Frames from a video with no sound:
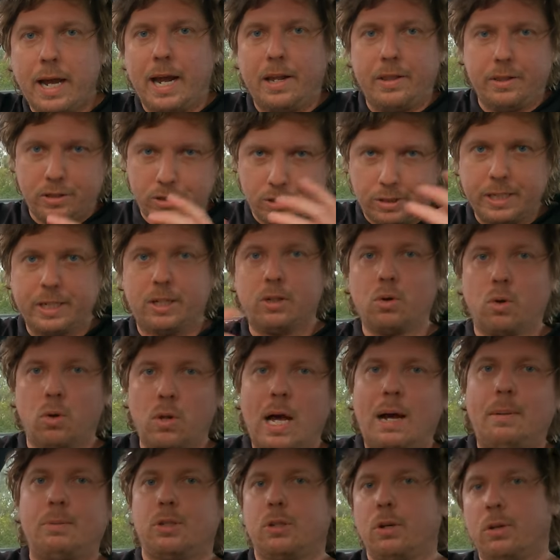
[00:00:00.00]
and sync it
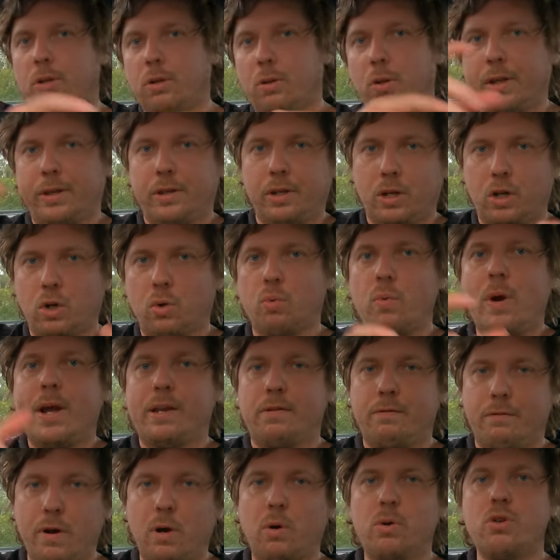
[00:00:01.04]
all up so that like the
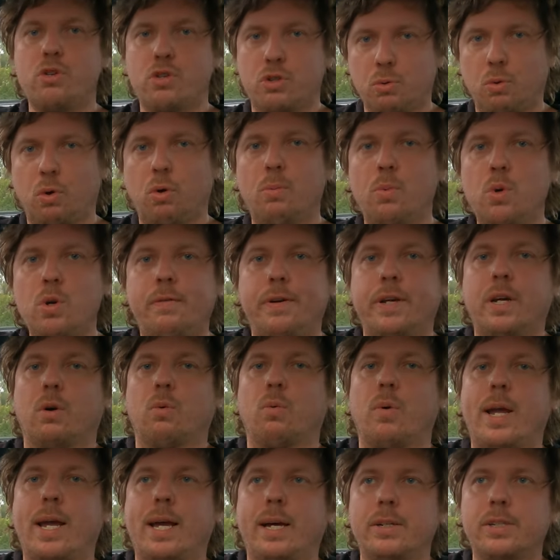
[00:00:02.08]
correct values are all moving
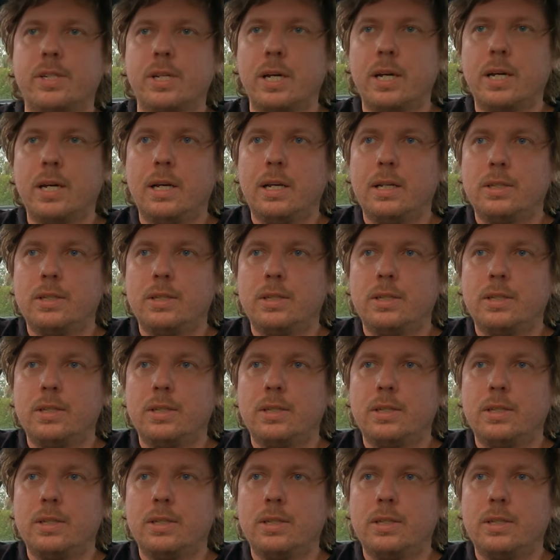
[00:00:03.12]
around.